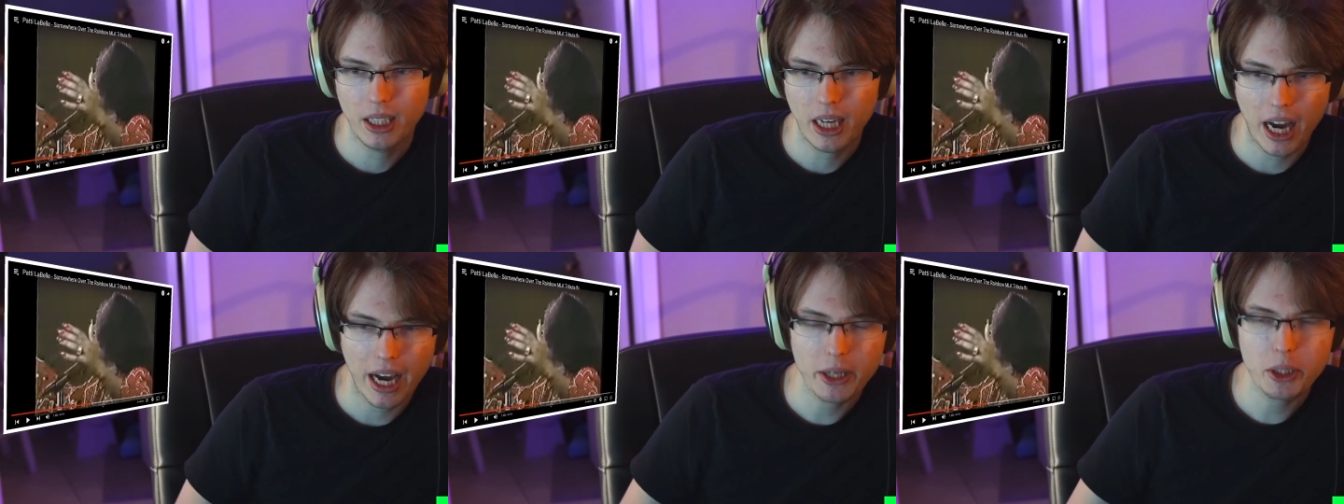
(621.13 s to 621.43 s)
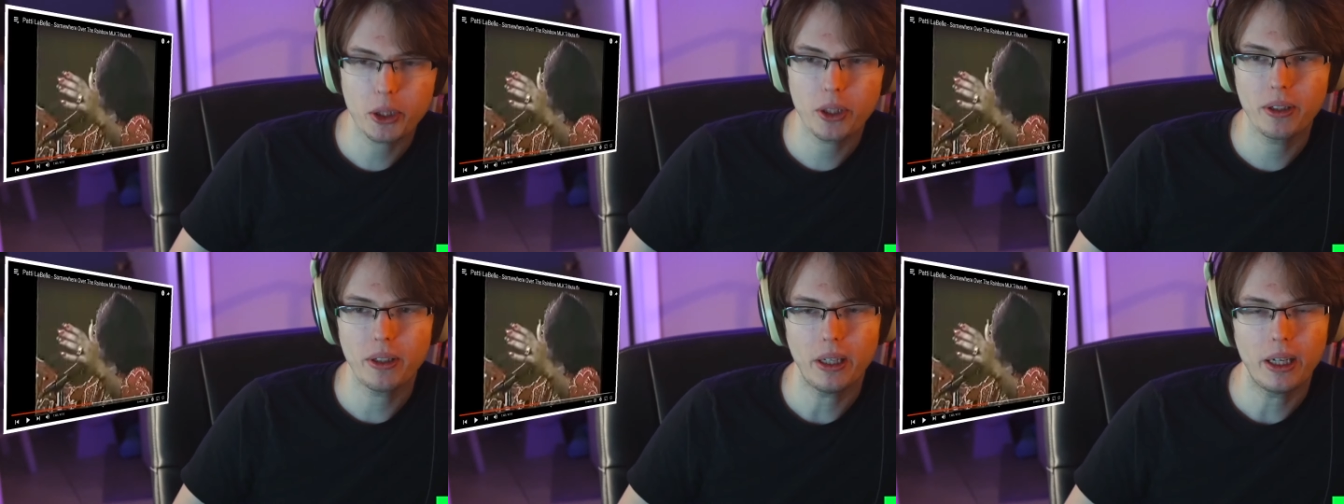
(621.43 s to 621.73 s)
I
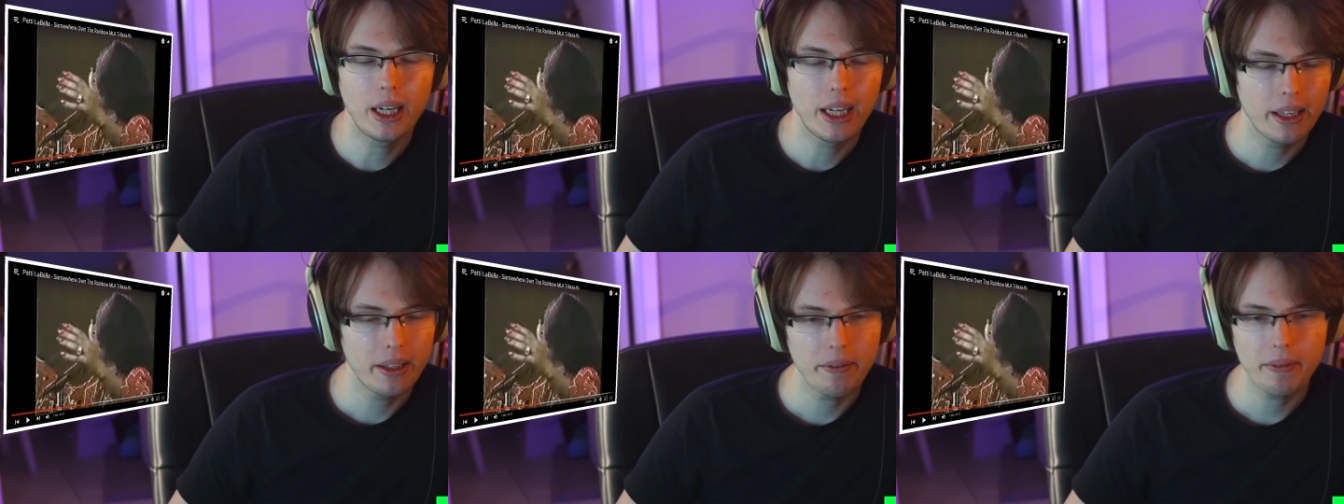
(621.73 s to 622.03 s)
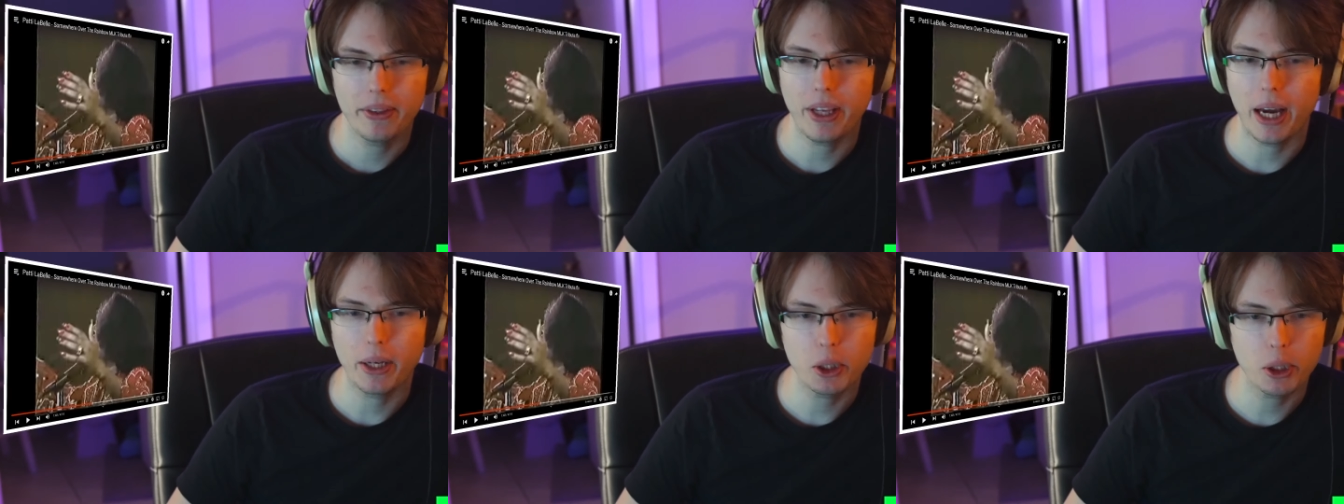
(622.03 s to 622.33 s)
should
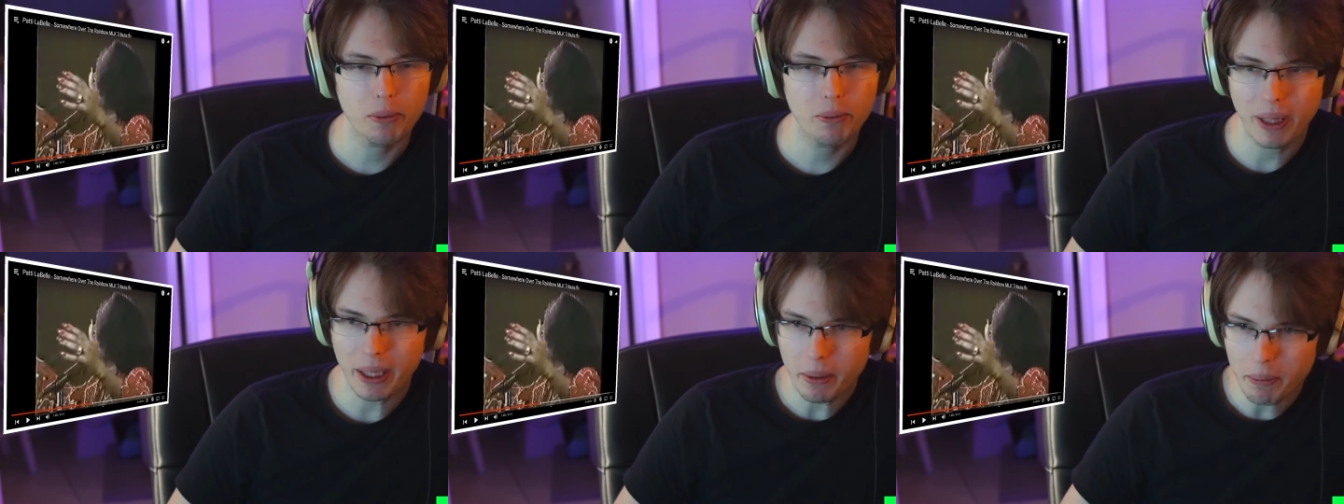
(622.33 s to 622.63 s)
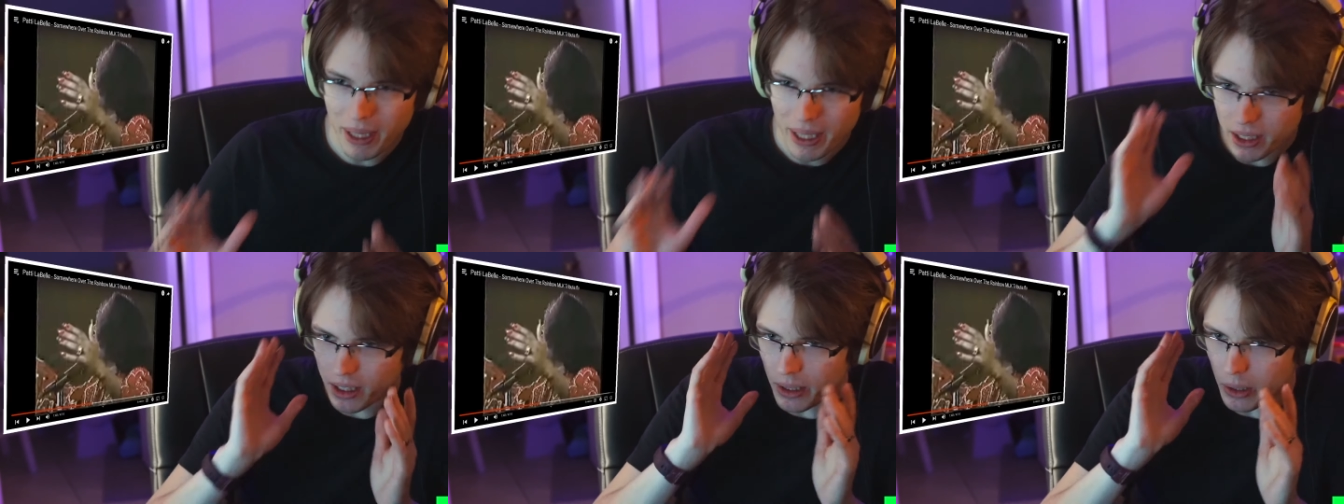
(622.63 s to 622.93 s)
I should like
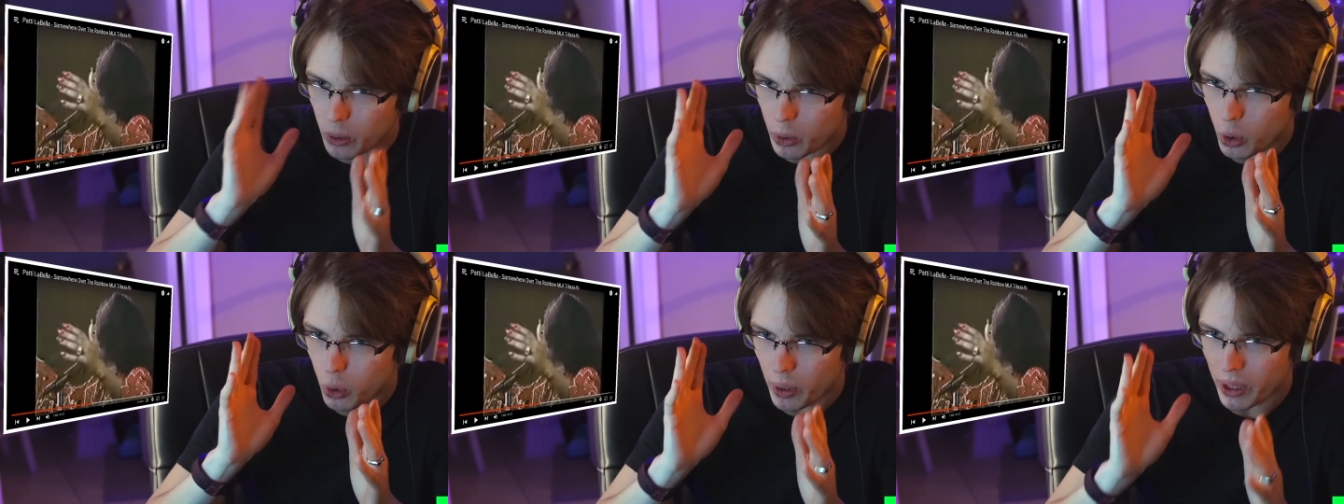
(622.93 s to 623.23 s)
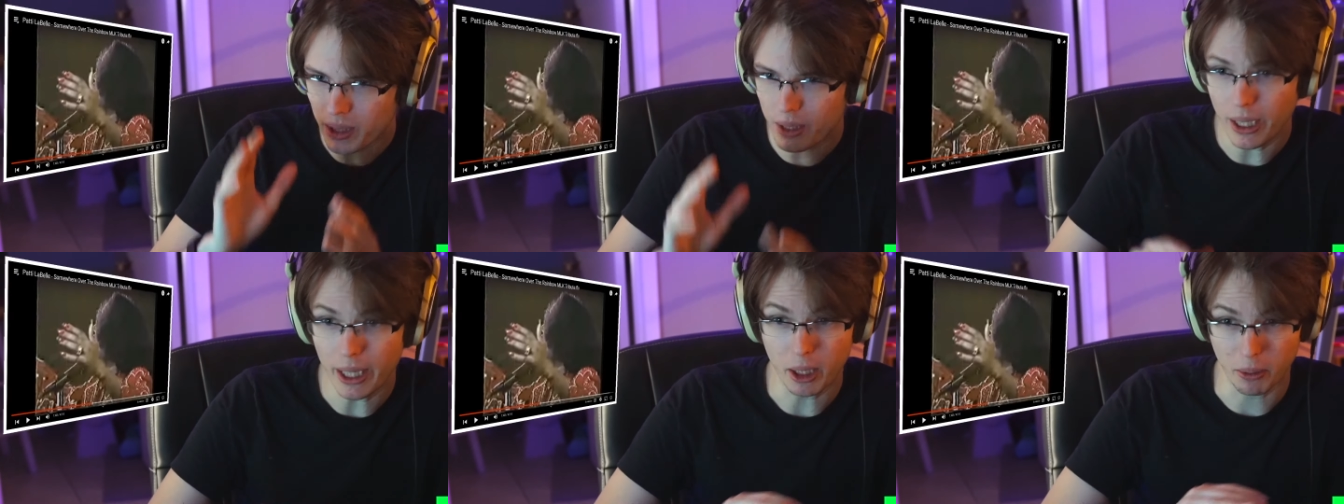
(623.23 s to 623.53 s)
make a little
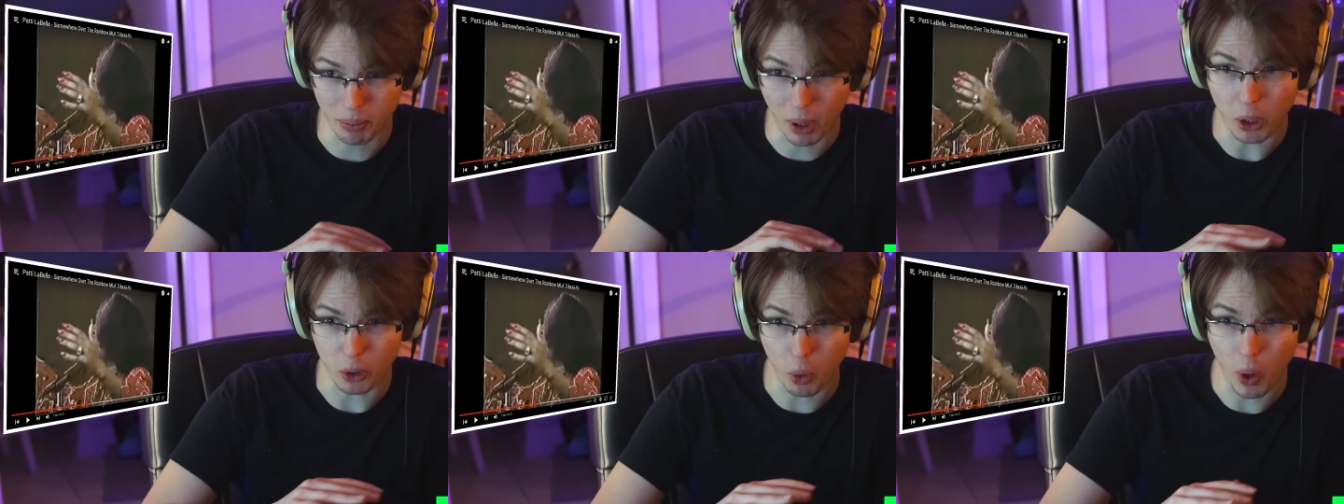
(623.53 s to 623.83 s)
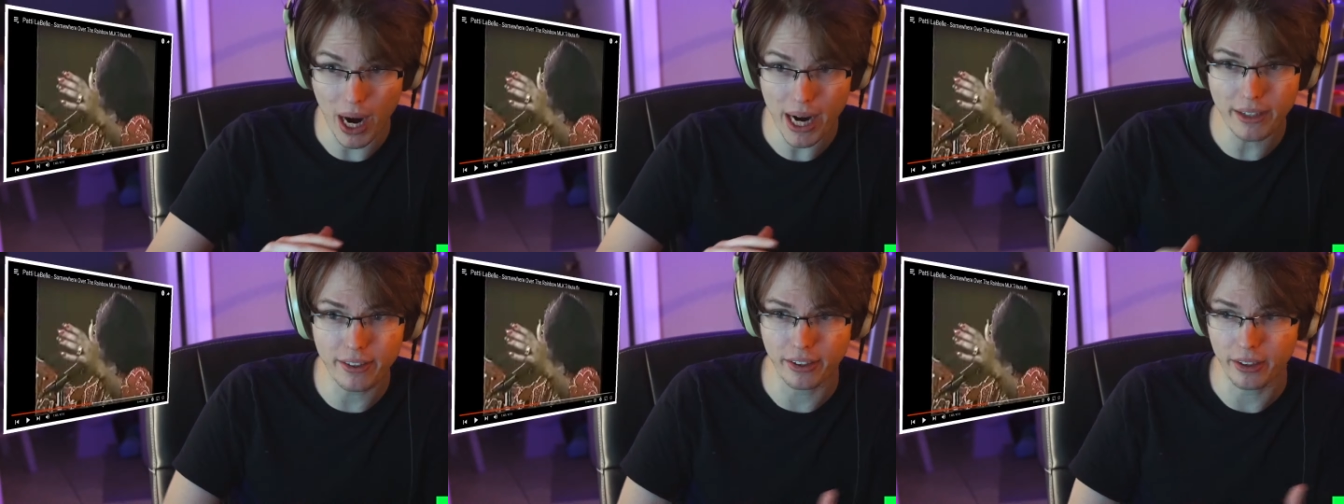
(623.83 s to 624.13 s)
quick like, but
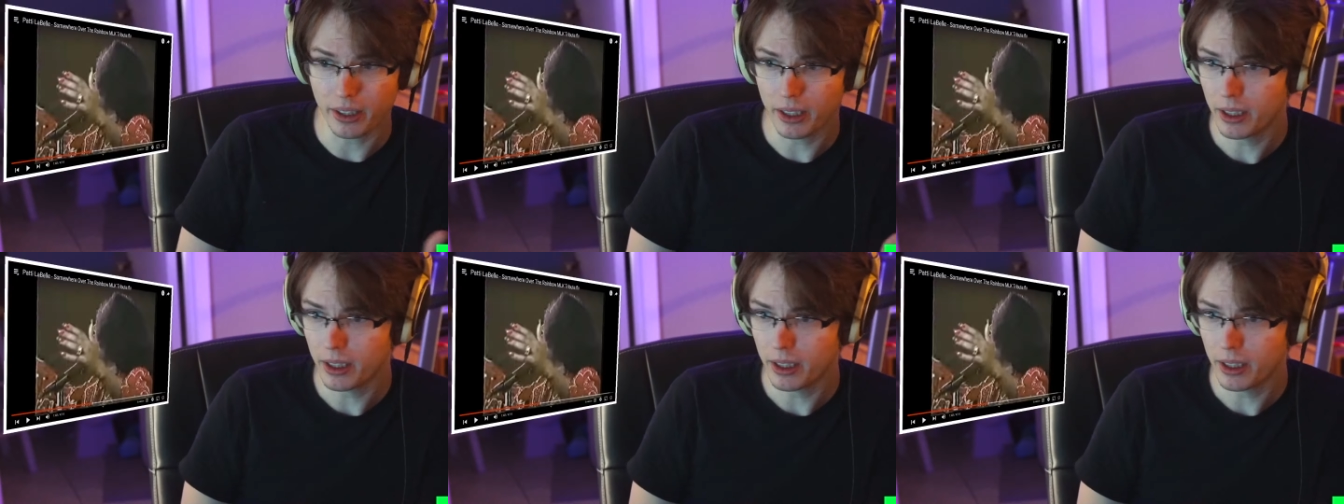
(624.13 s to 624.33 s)
wait,